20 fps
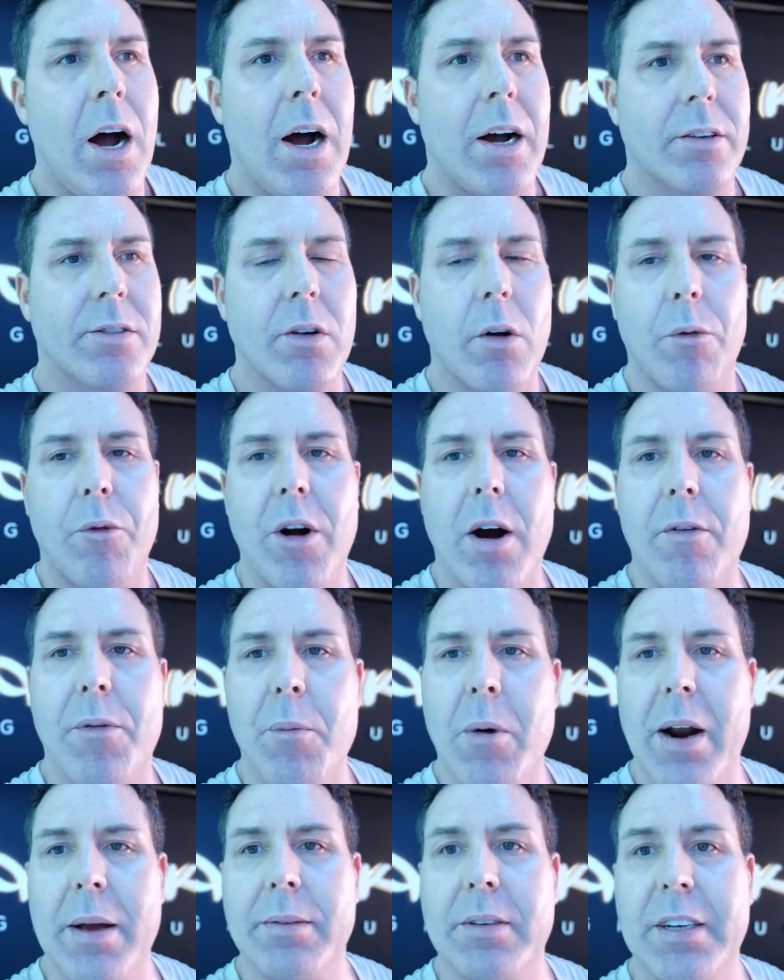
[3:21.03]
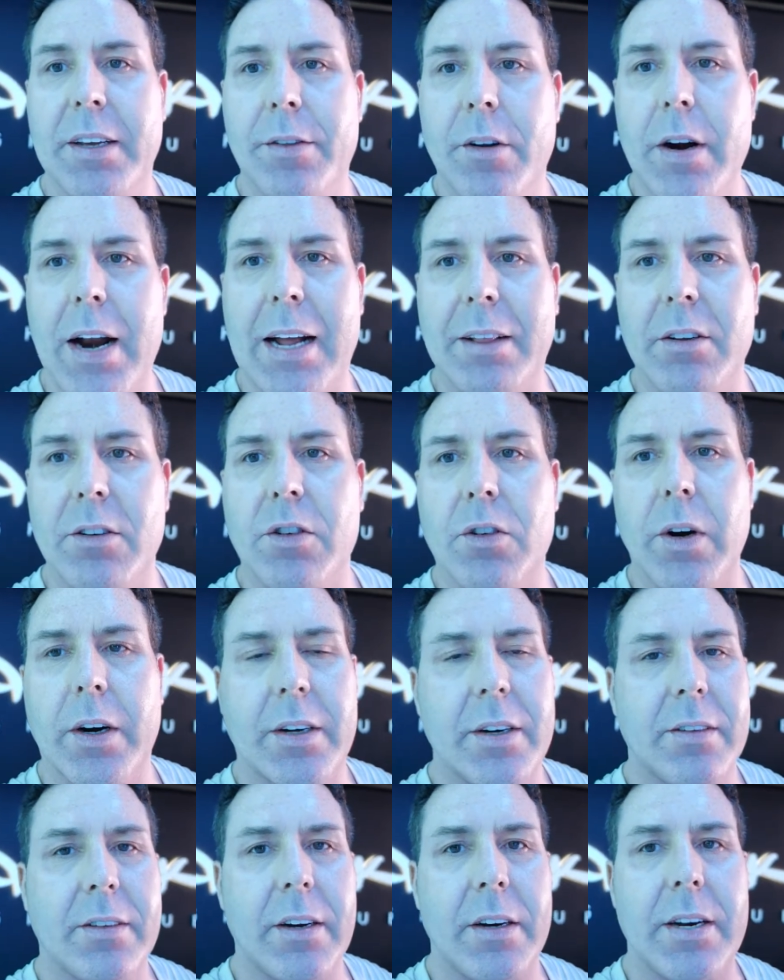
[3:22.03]
So far, from what I've seen, they're not the
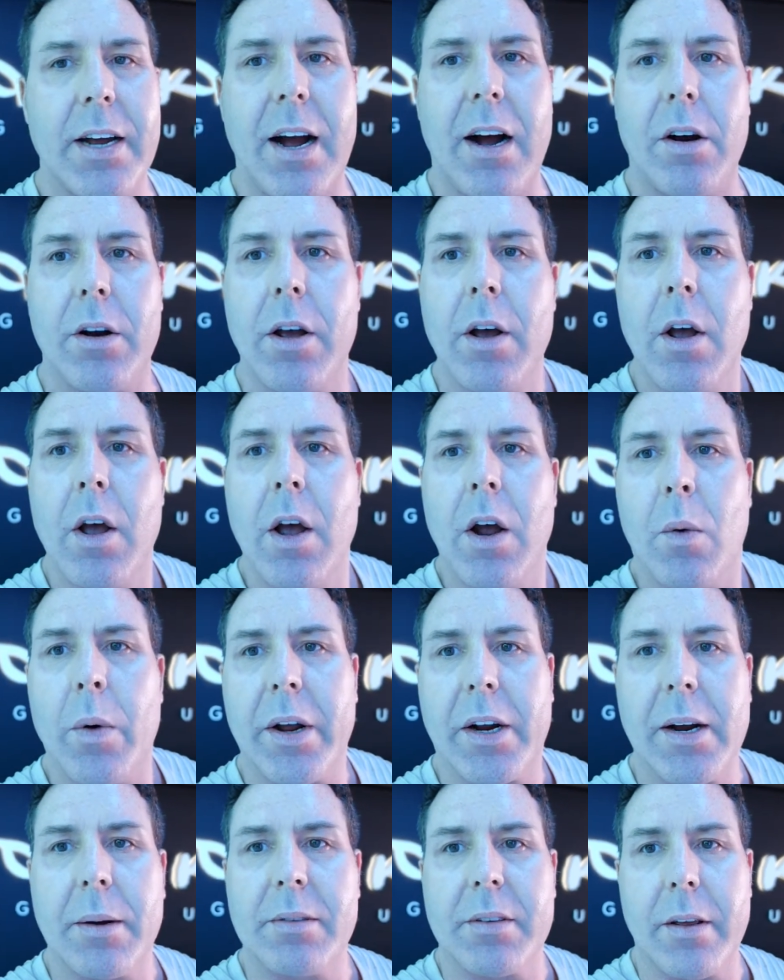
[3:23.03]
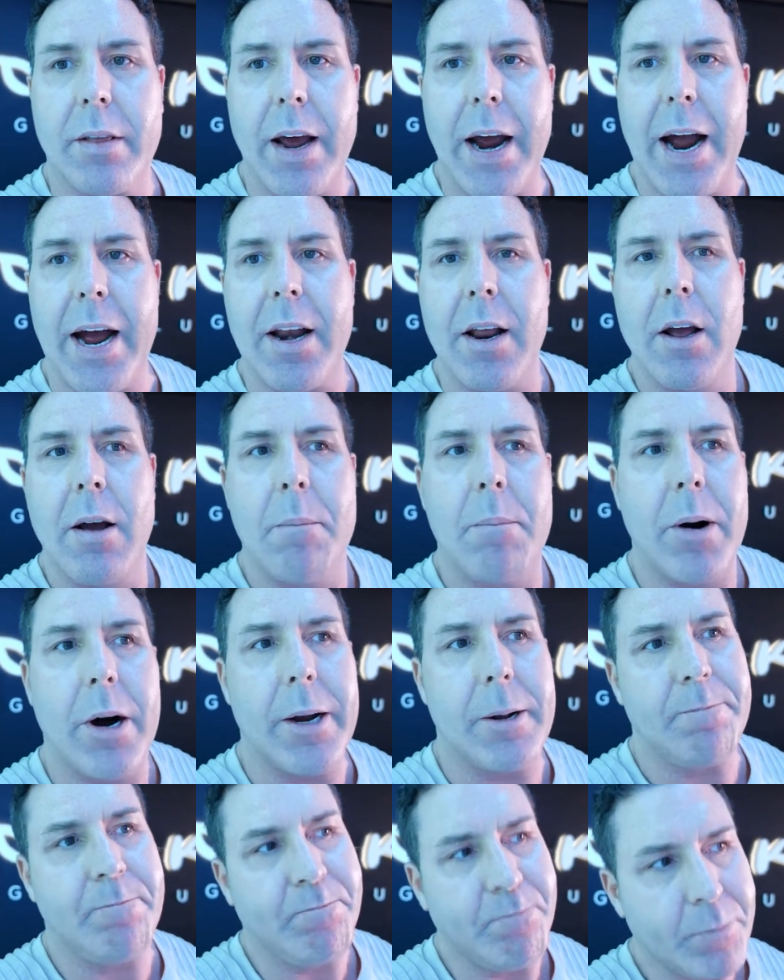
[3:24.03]
strictest in town when it comes to that. But
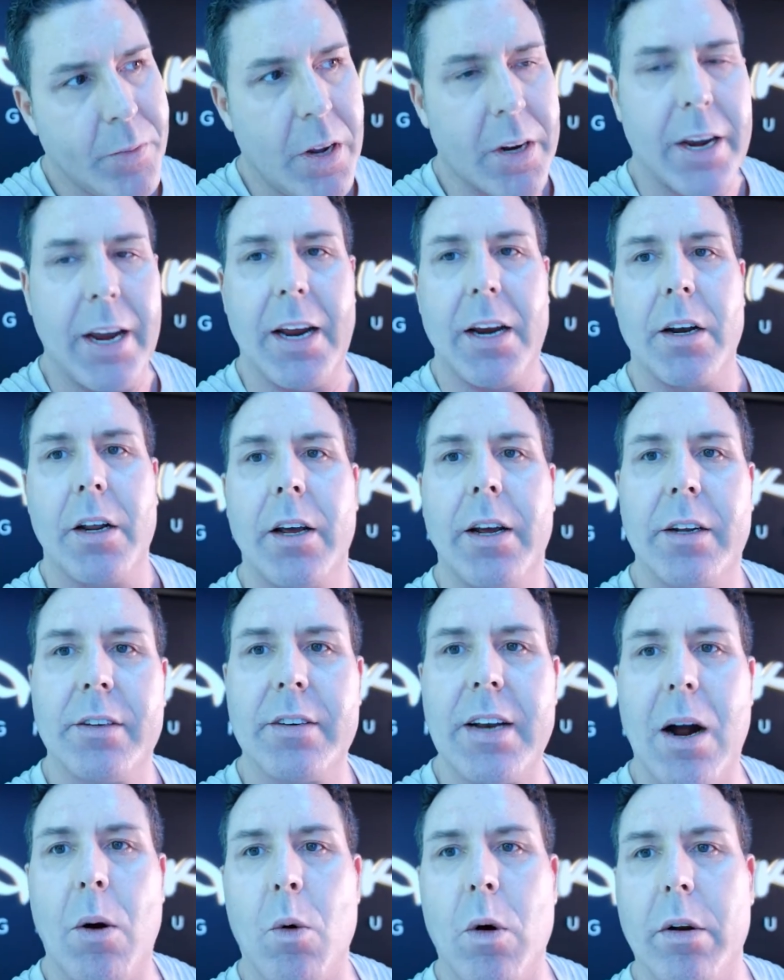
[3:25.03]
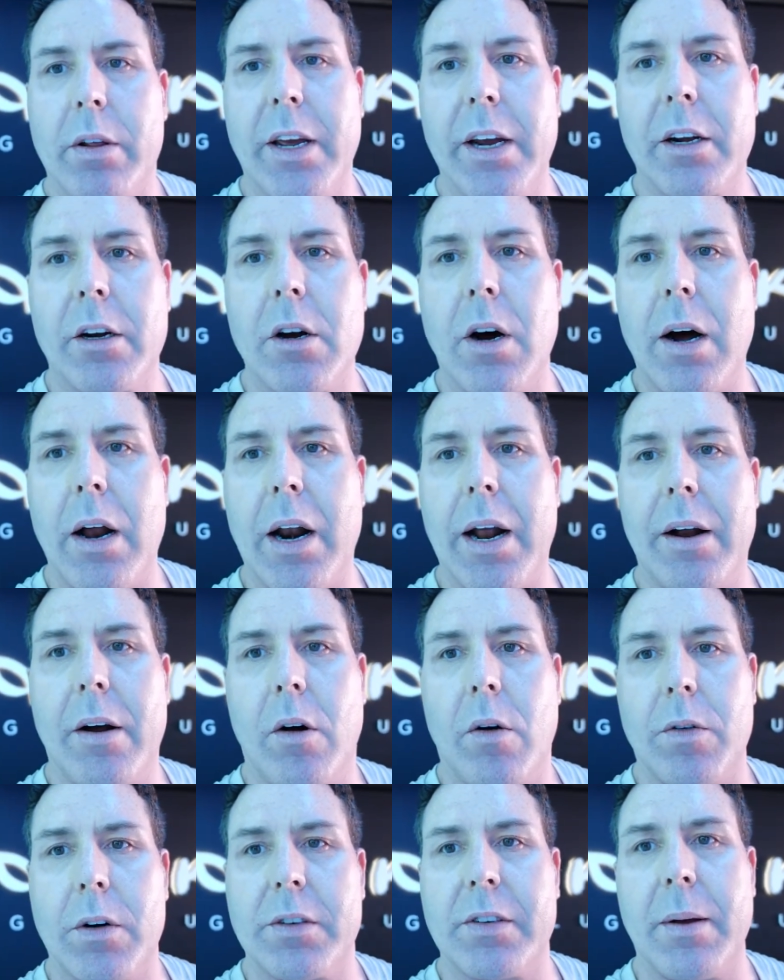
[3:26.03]
again, it's not worth getting caught
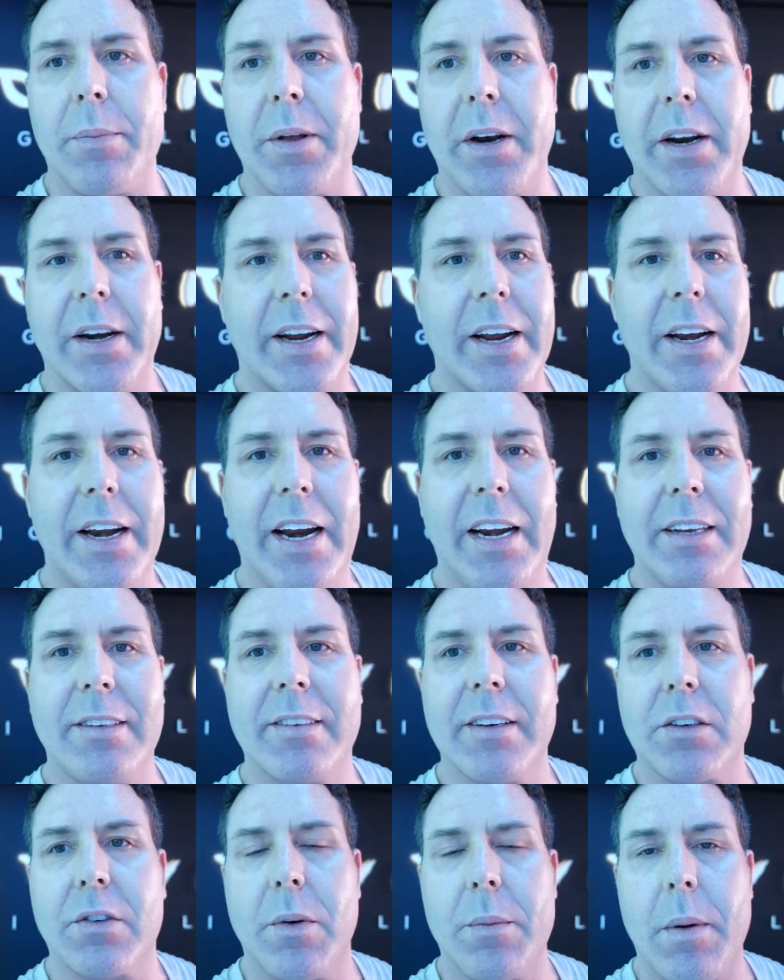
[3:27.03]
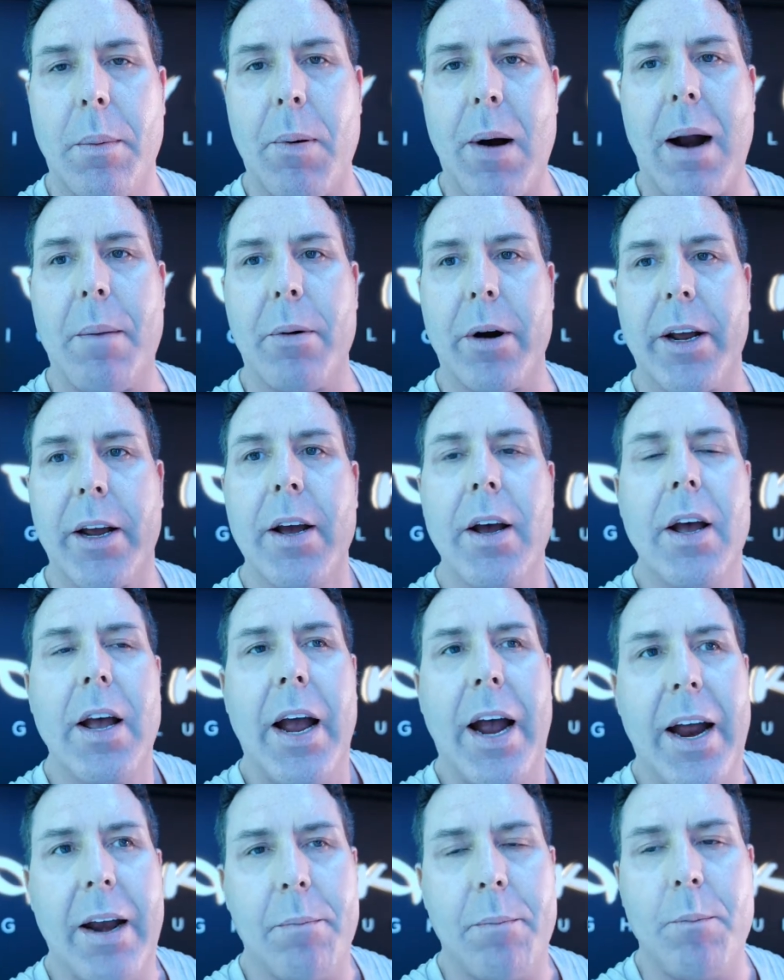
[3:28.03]
over something and getting 86 from the property.
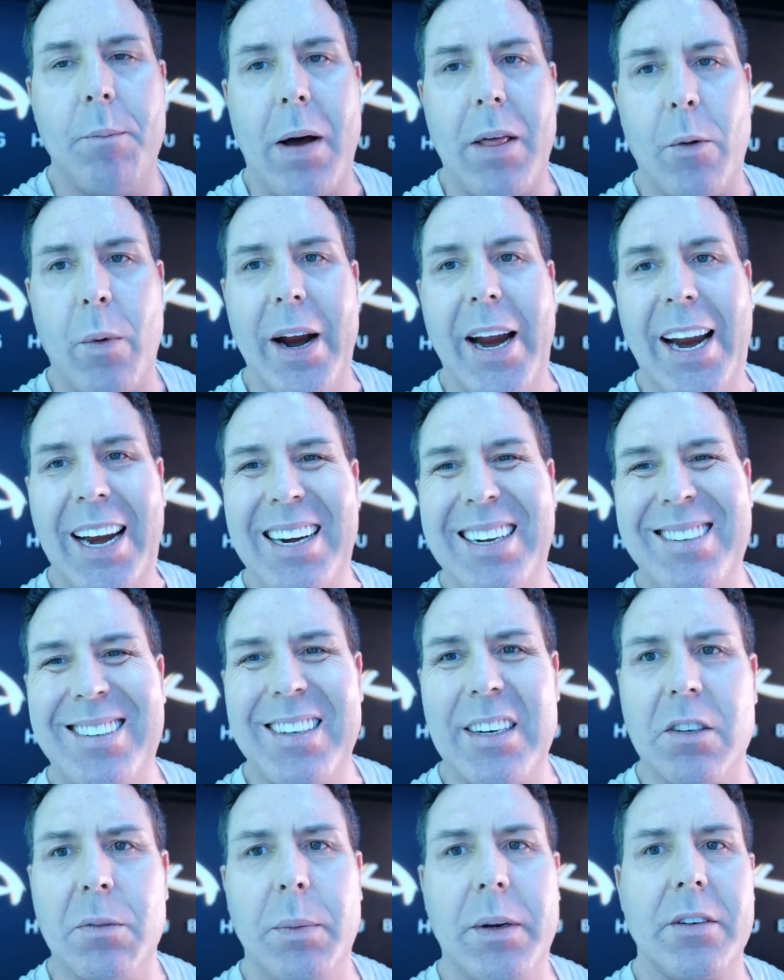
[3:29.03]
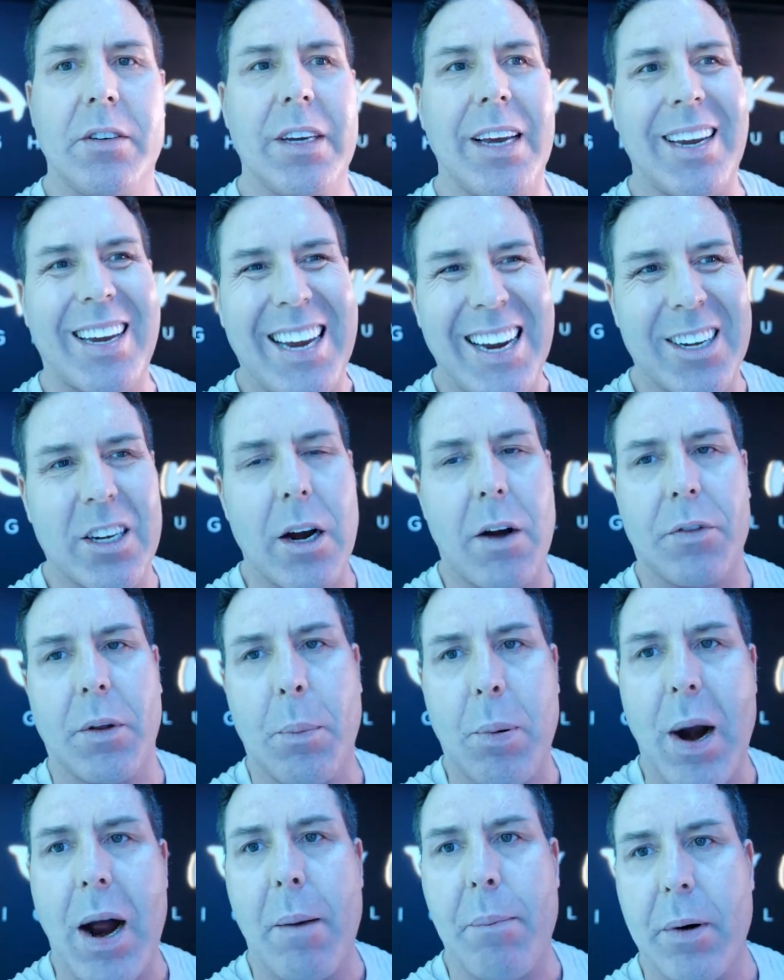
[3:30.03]
And by the way, 86 means you get kicked off the
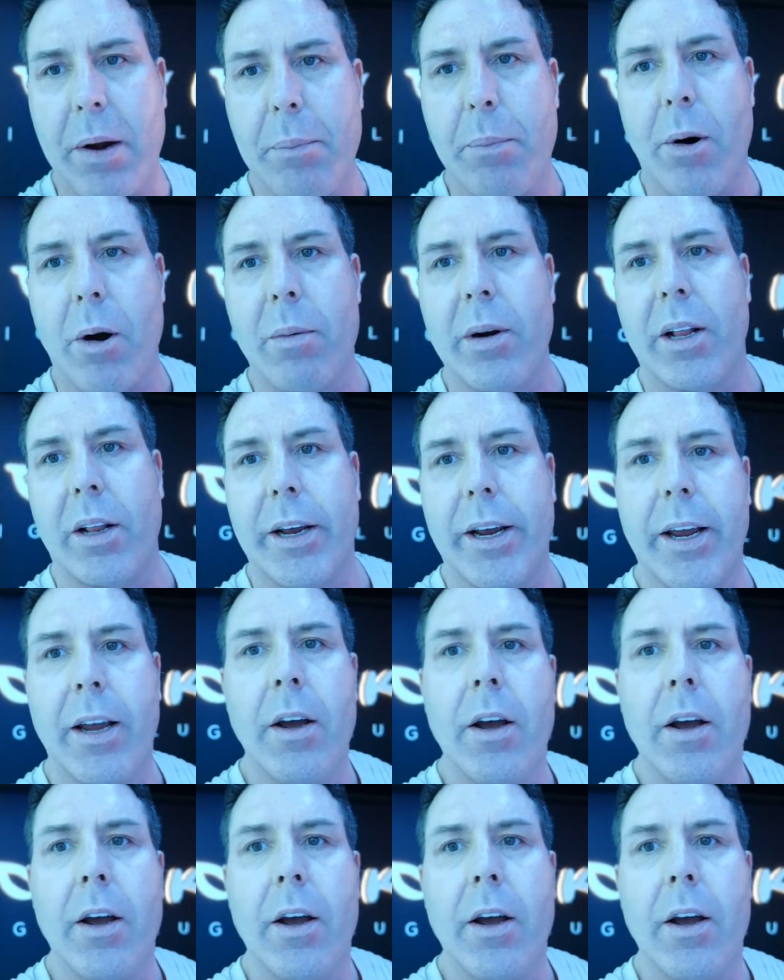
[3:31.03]
property permanently